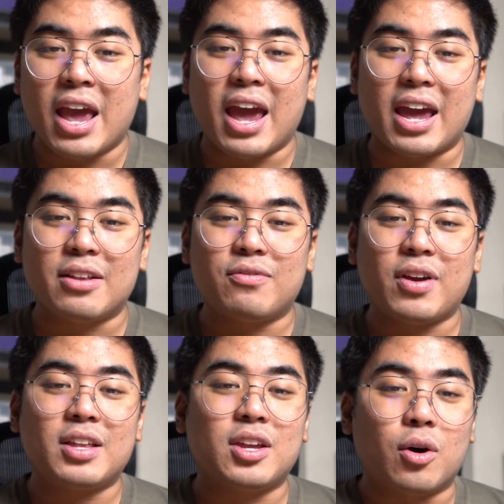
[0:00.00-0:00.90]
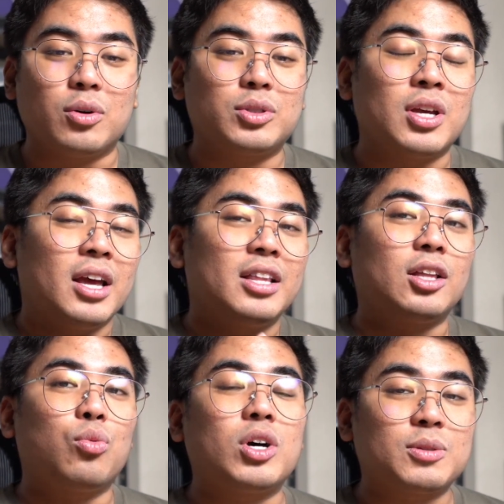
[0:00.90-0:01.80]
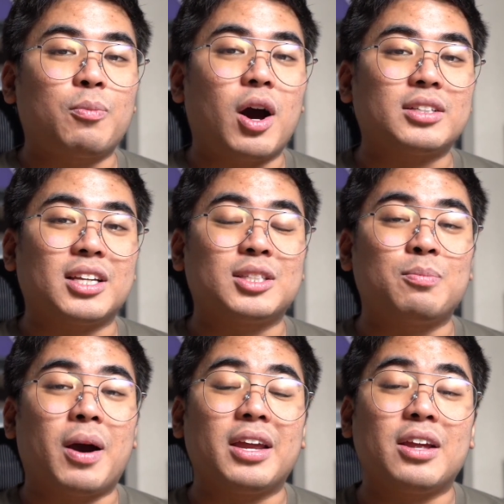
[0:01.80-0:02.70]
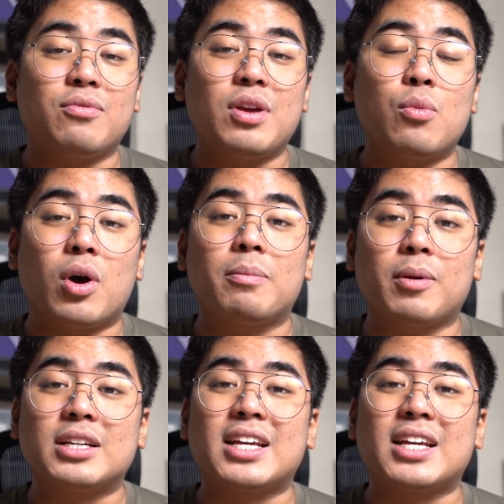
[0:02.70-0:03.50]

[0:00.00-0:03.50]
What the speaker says: and videos that was processed by the V1 Plus